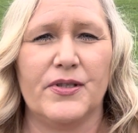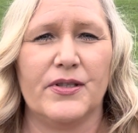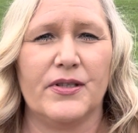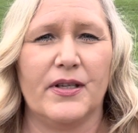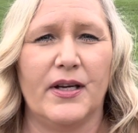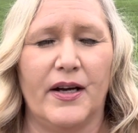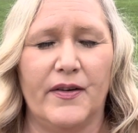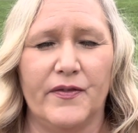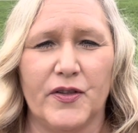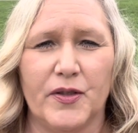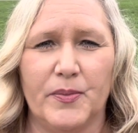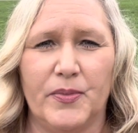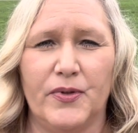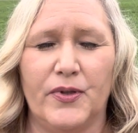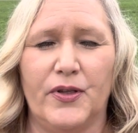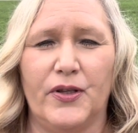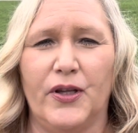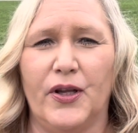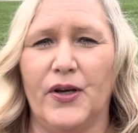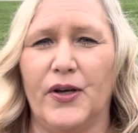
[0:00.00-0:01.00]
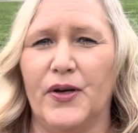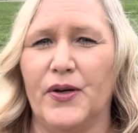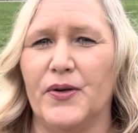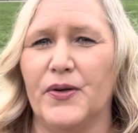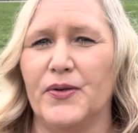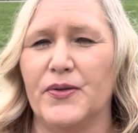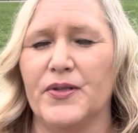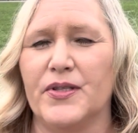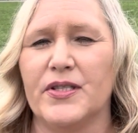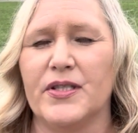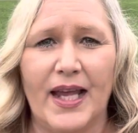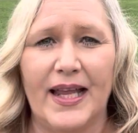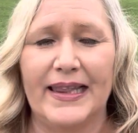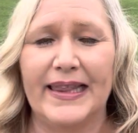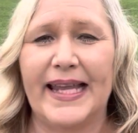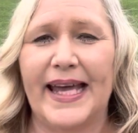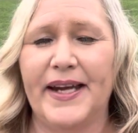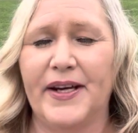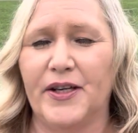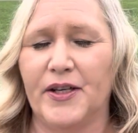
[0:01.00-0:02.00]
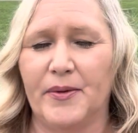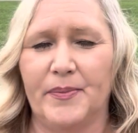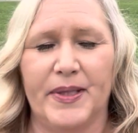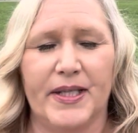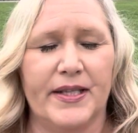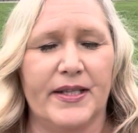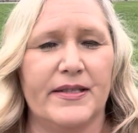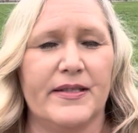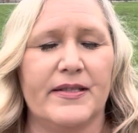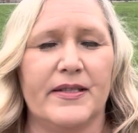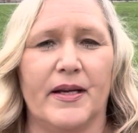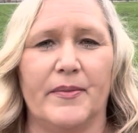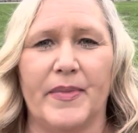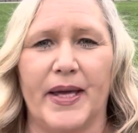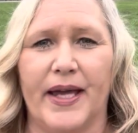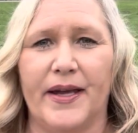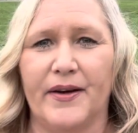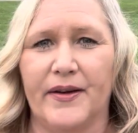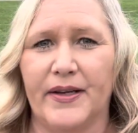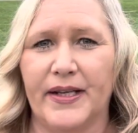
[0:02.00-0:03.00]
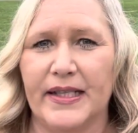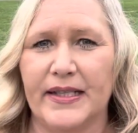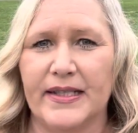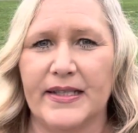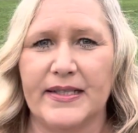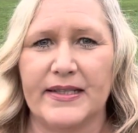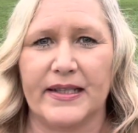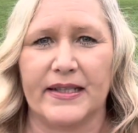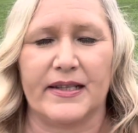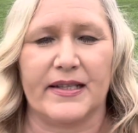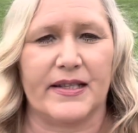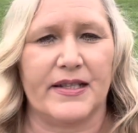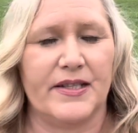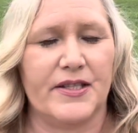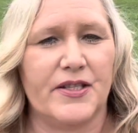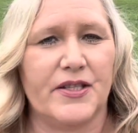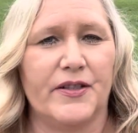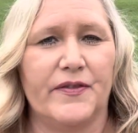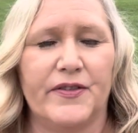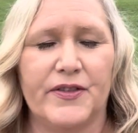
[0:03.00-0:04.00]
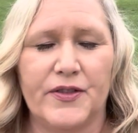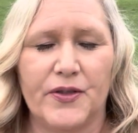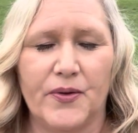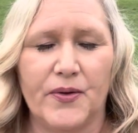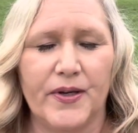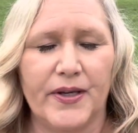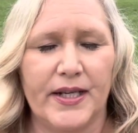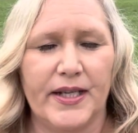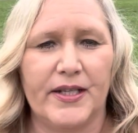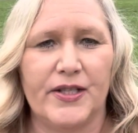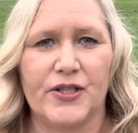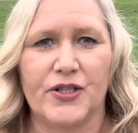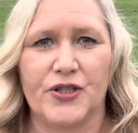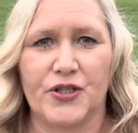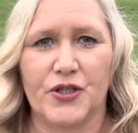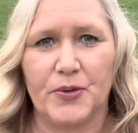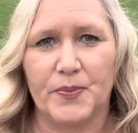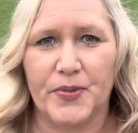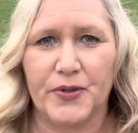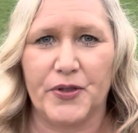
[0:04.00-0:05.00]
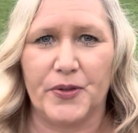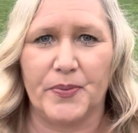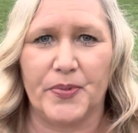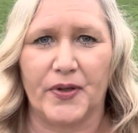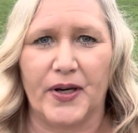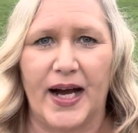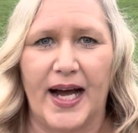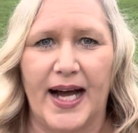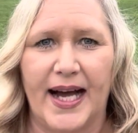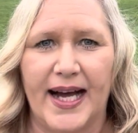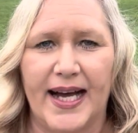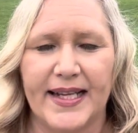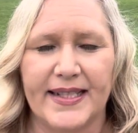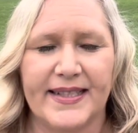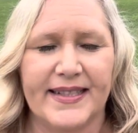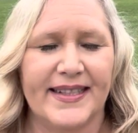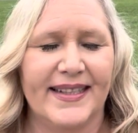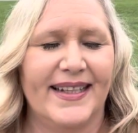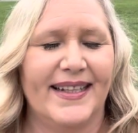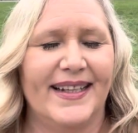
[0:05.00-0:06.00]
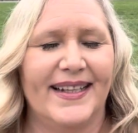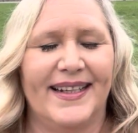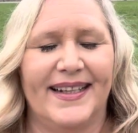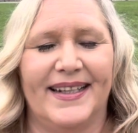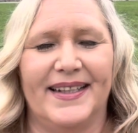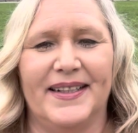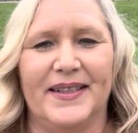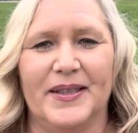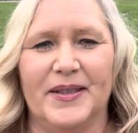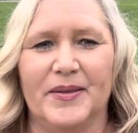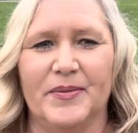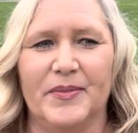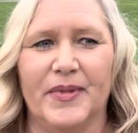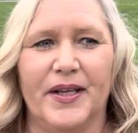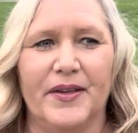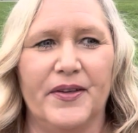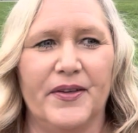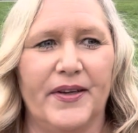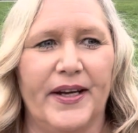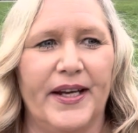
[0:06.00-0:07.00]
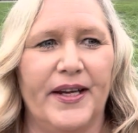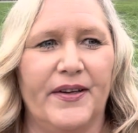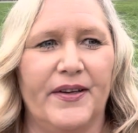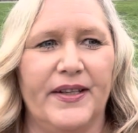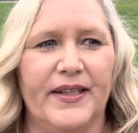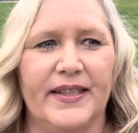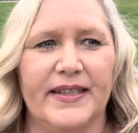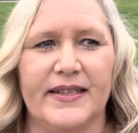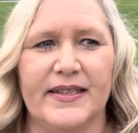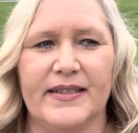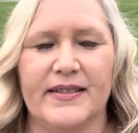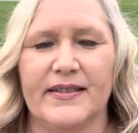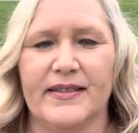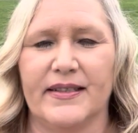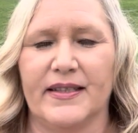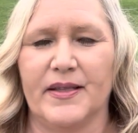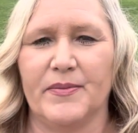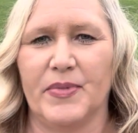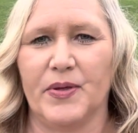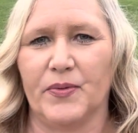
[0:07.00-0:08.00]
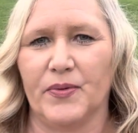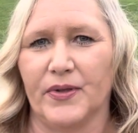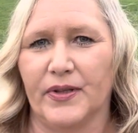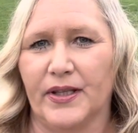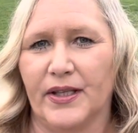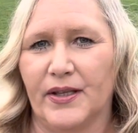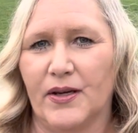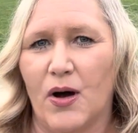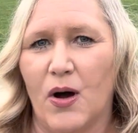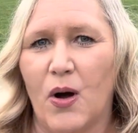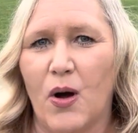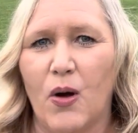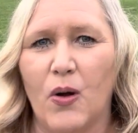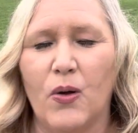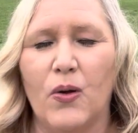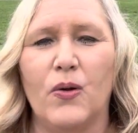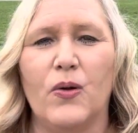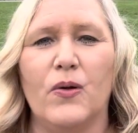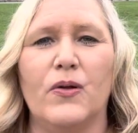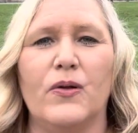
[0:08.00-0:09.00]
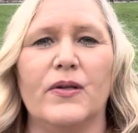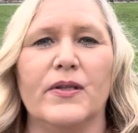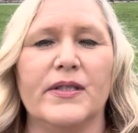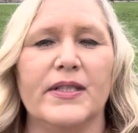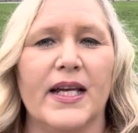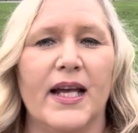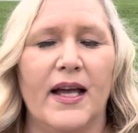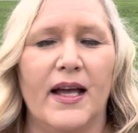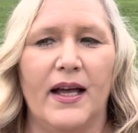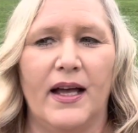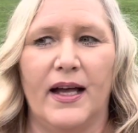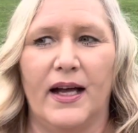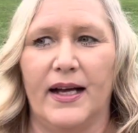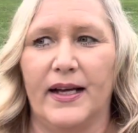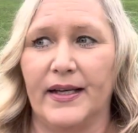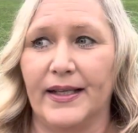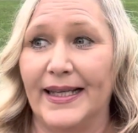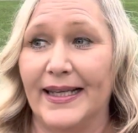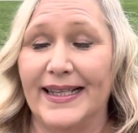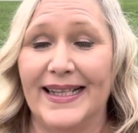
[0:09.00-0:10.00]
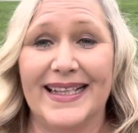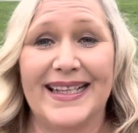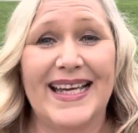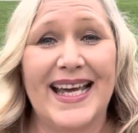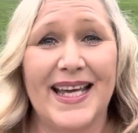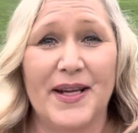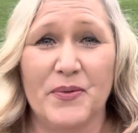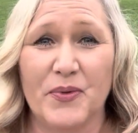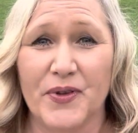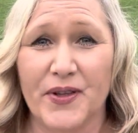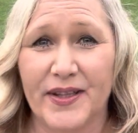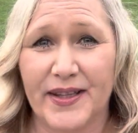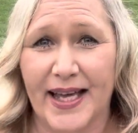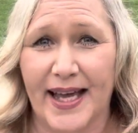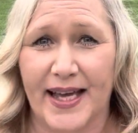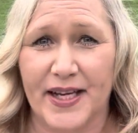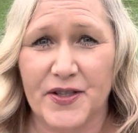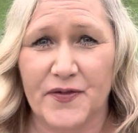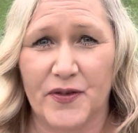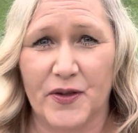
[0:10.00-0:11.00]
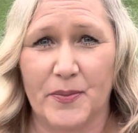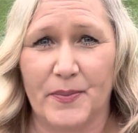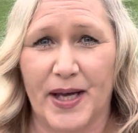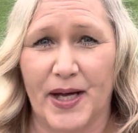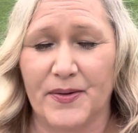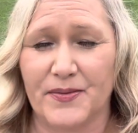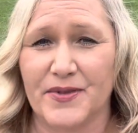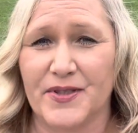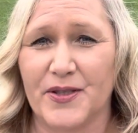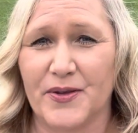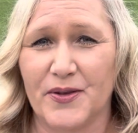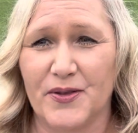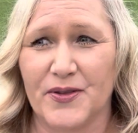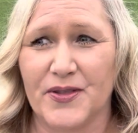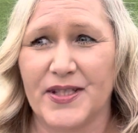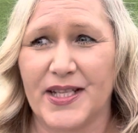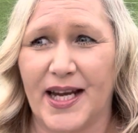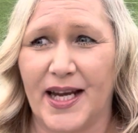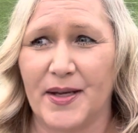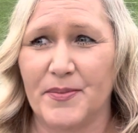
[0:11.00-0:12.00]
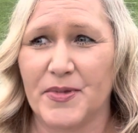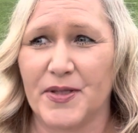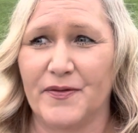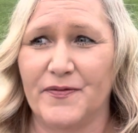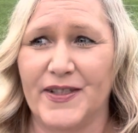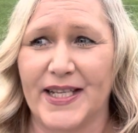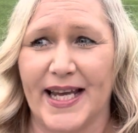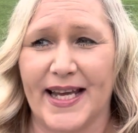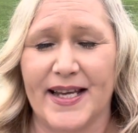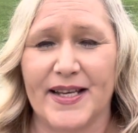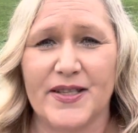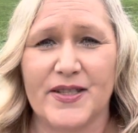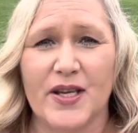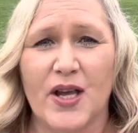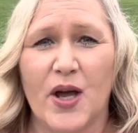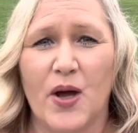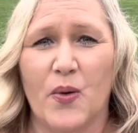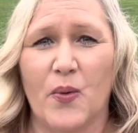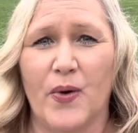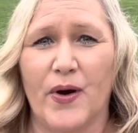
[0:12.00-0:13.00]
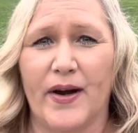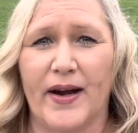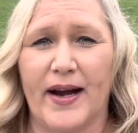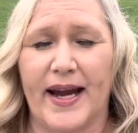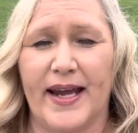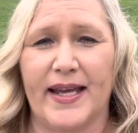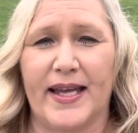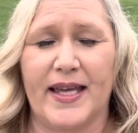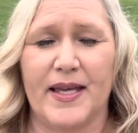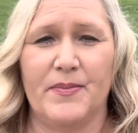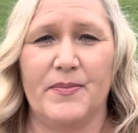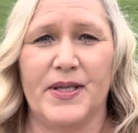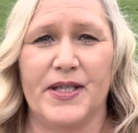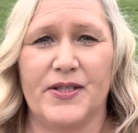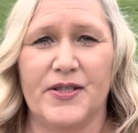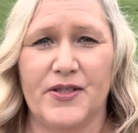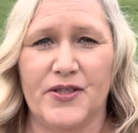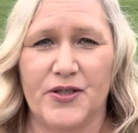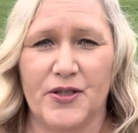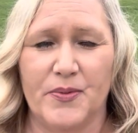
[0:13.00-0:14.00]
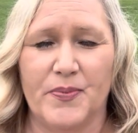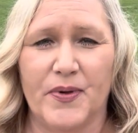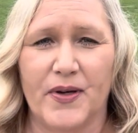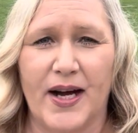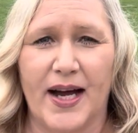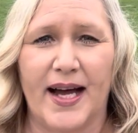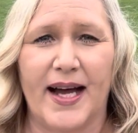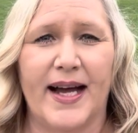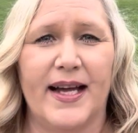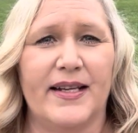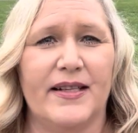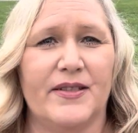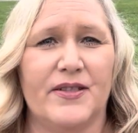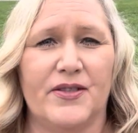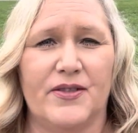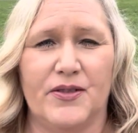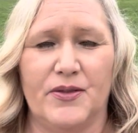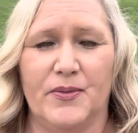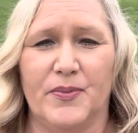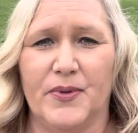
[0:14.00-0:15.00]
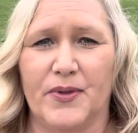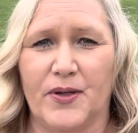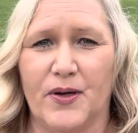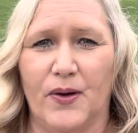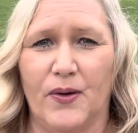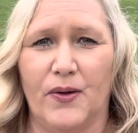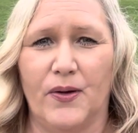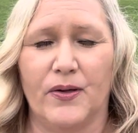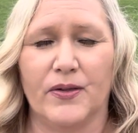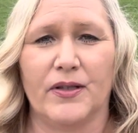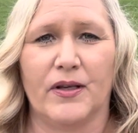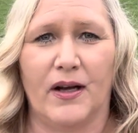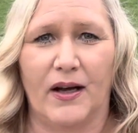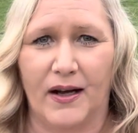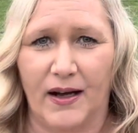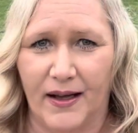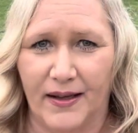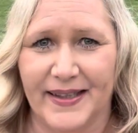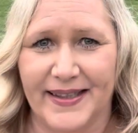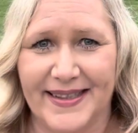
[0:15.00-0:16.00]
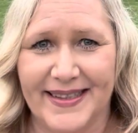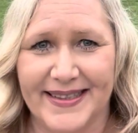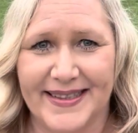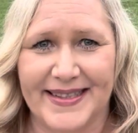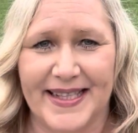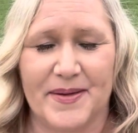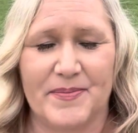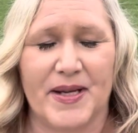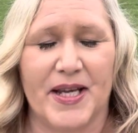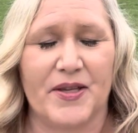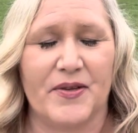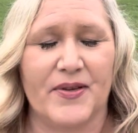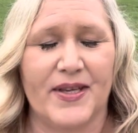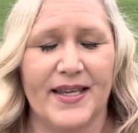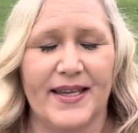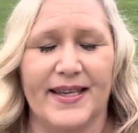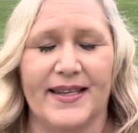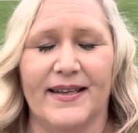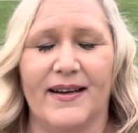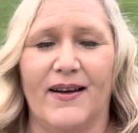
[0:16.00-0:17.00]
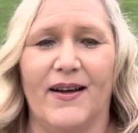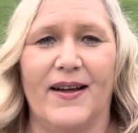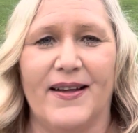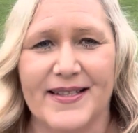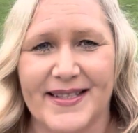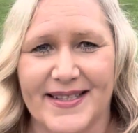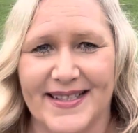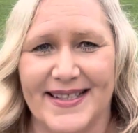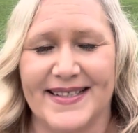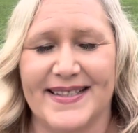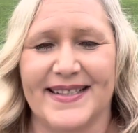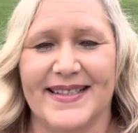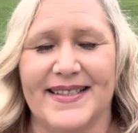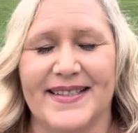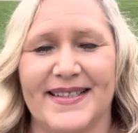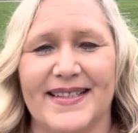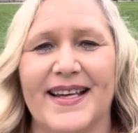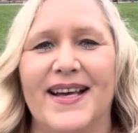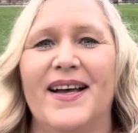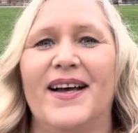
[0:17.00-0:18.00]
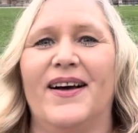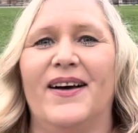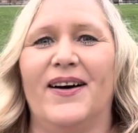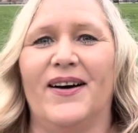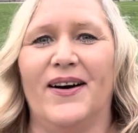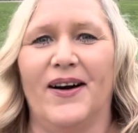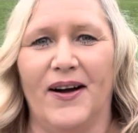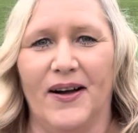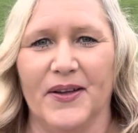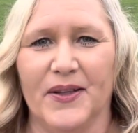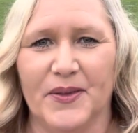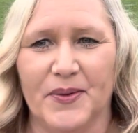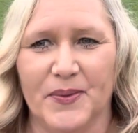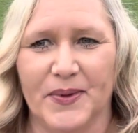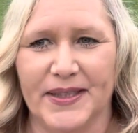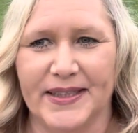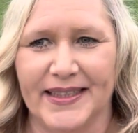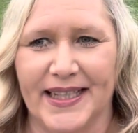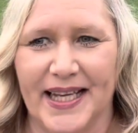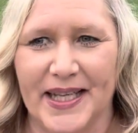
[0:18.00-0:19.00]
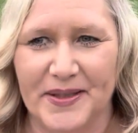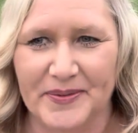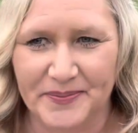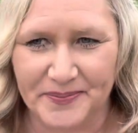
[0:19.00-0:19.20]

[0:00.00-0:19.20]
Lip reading: comfortable clothes, layer, because some areas like the conservatory, super duper hot. Other areas, it can be really cold. And again, we're in the Asheville mountains, so there's times of days where it can be super hot, super cold, all on the same day. You can get all seasons all in one day.